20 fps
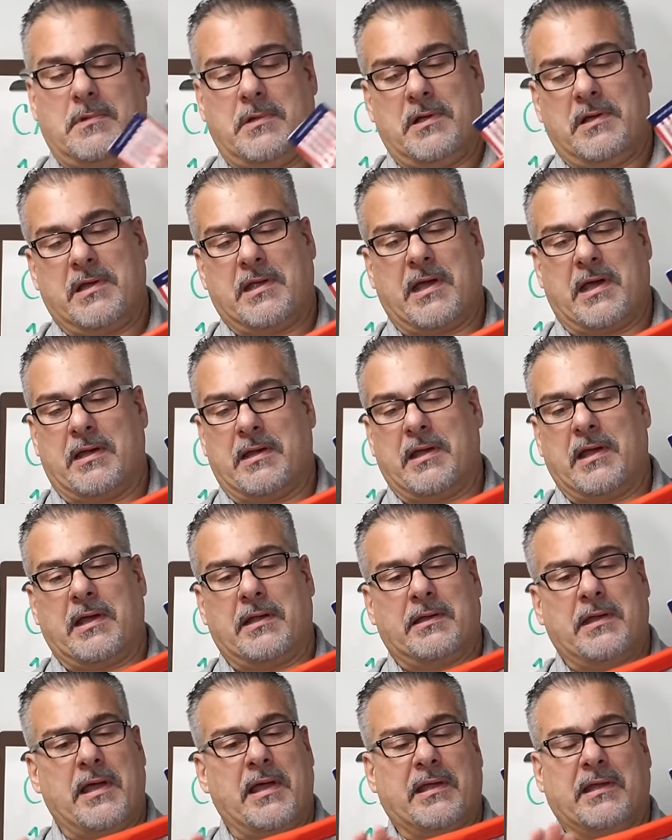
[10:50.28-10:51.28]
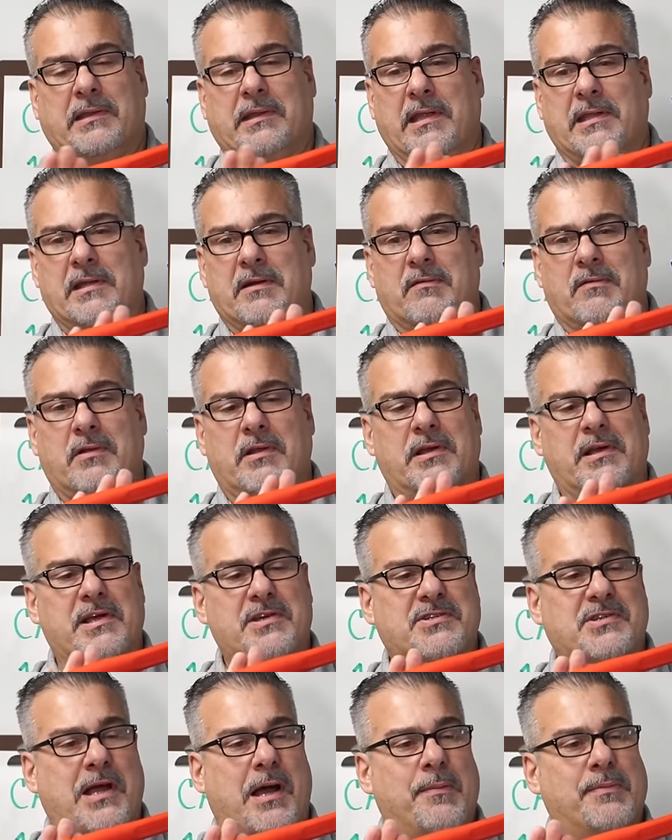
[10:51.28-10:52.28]
And again, they did a really
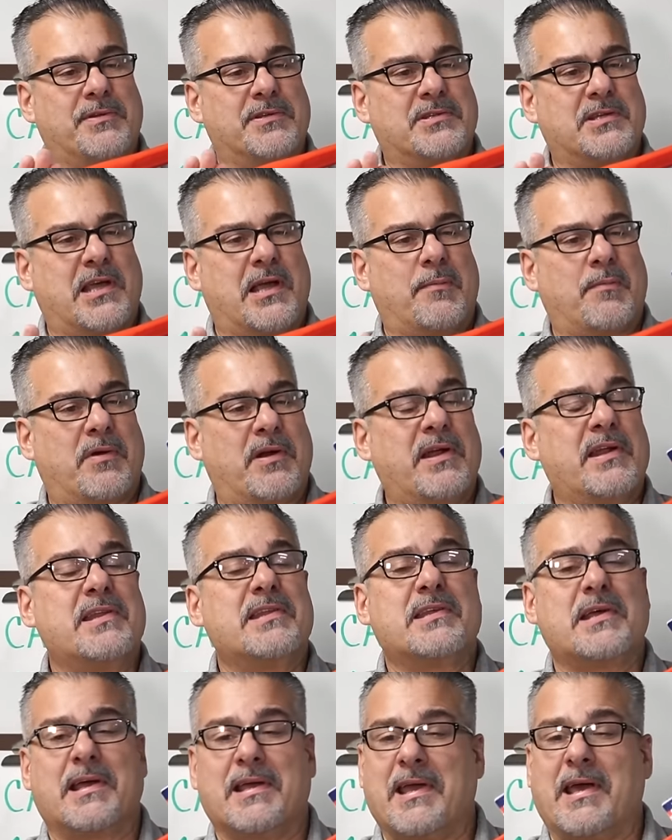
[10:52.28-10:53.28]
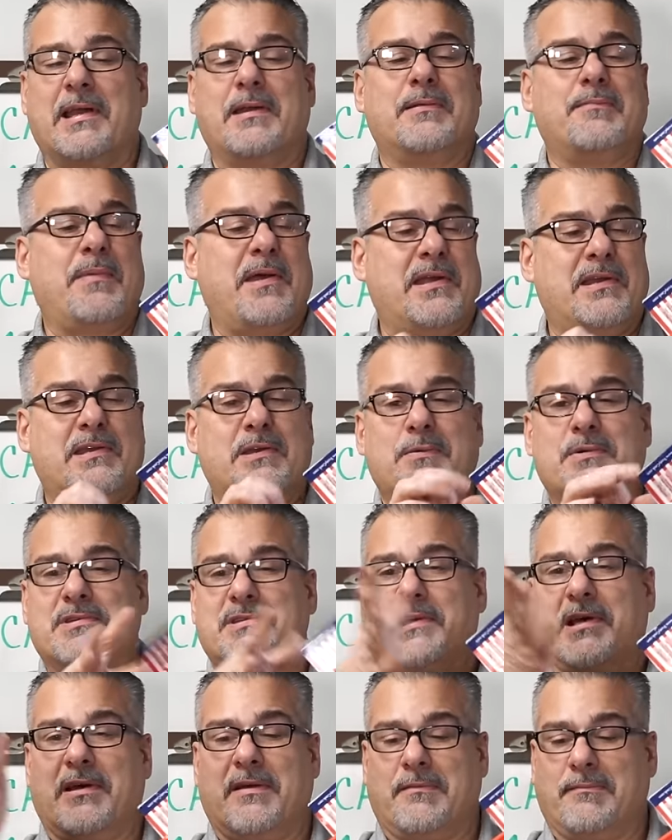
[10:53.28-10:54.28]
nice job with this hammer. And again, made in
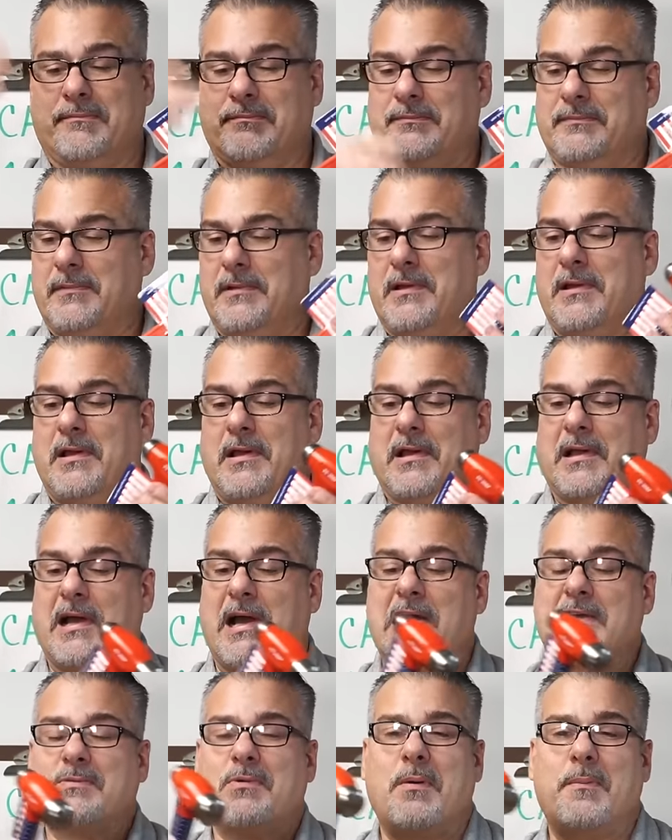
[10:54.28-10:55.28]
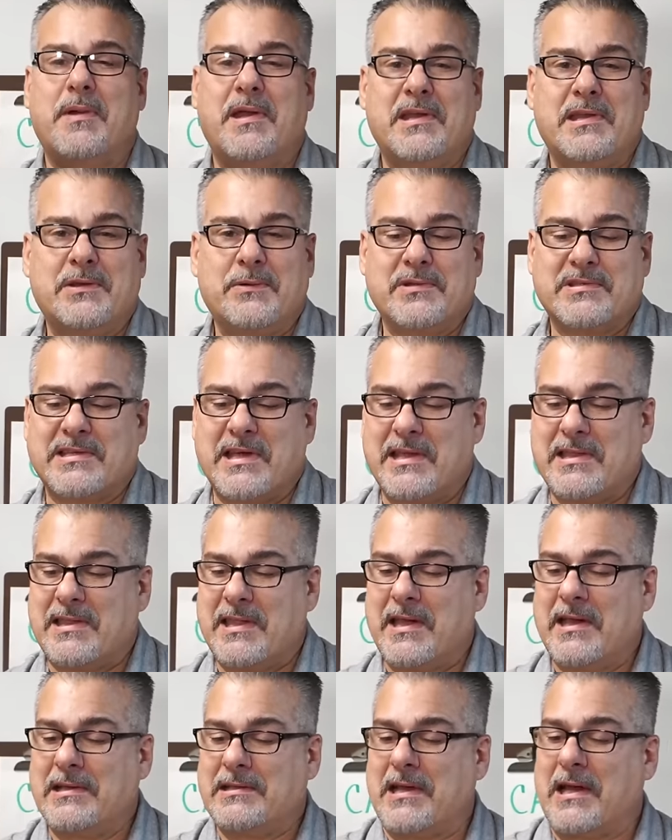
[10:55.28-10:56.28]
USA. Guys want made in USA
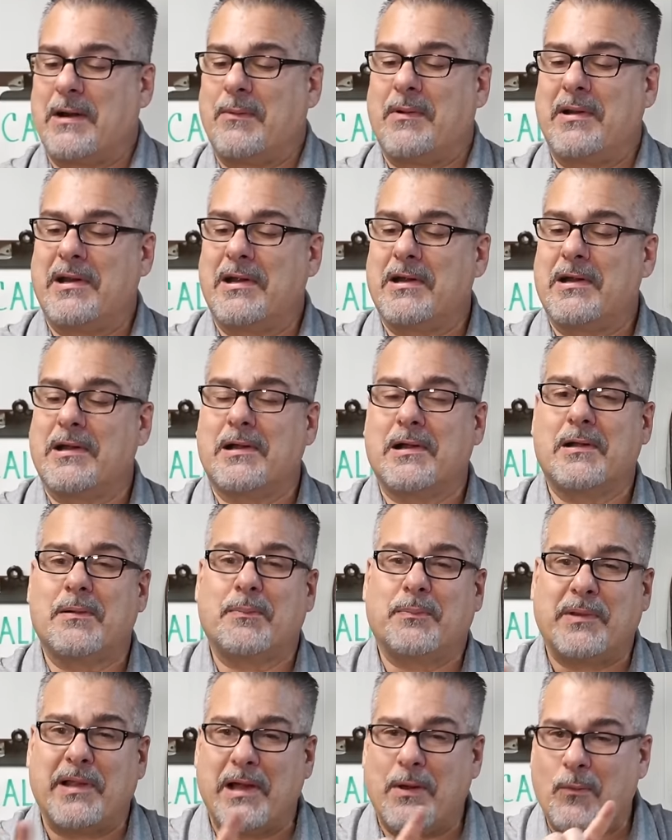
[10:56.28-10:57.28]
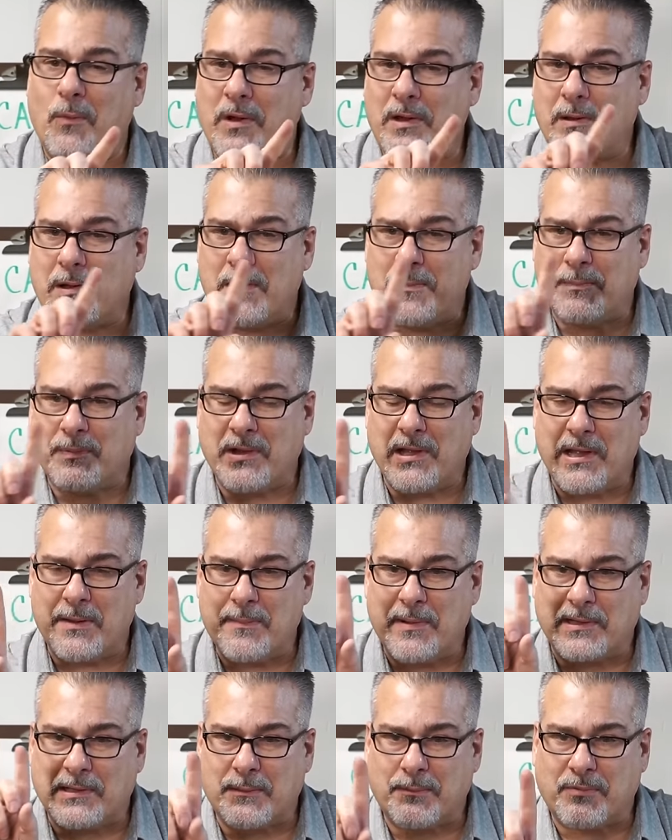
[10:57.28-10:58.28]
things. I don't want to hear one complaint
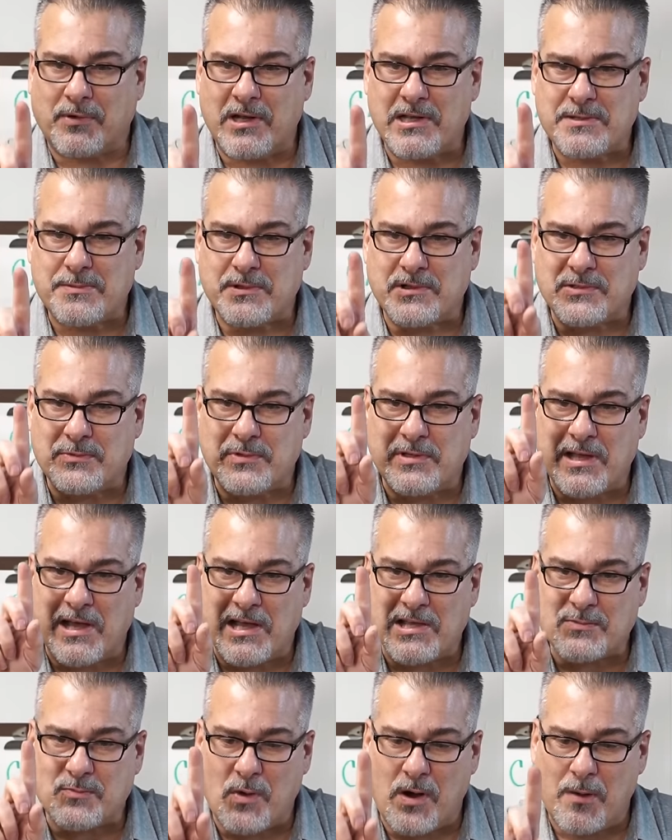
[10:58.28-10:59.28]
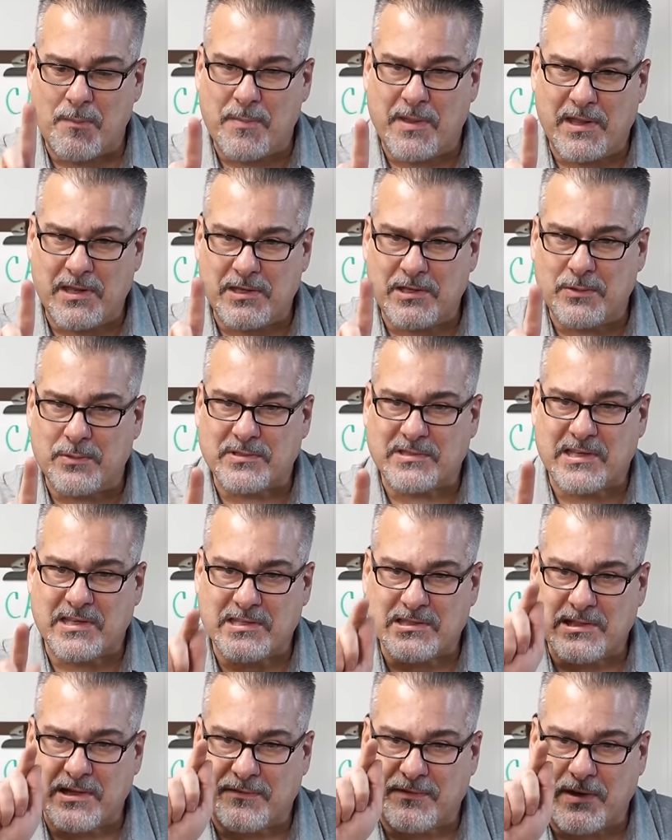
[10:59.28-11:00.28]
about the price, because if you guys want made in USA
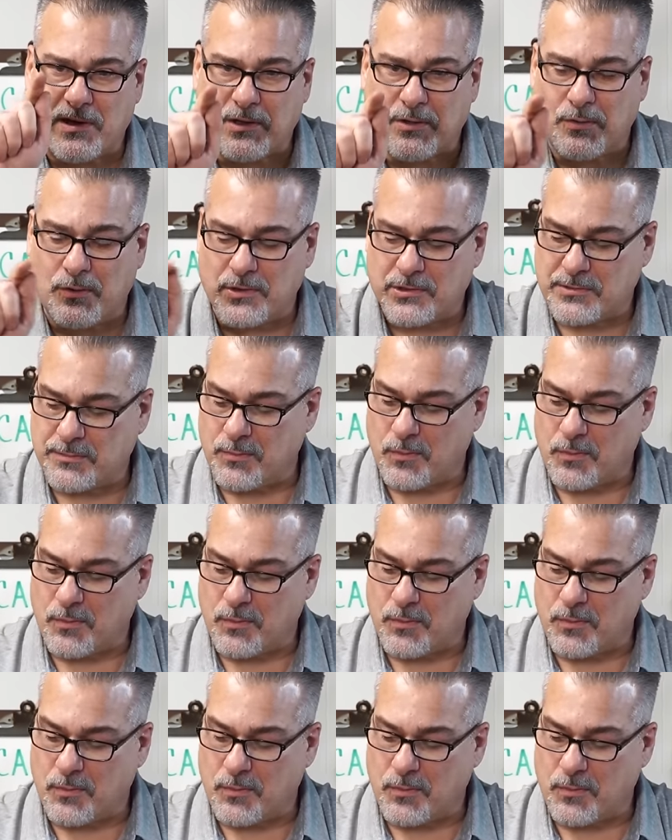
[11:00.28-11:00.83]
stuff, it costs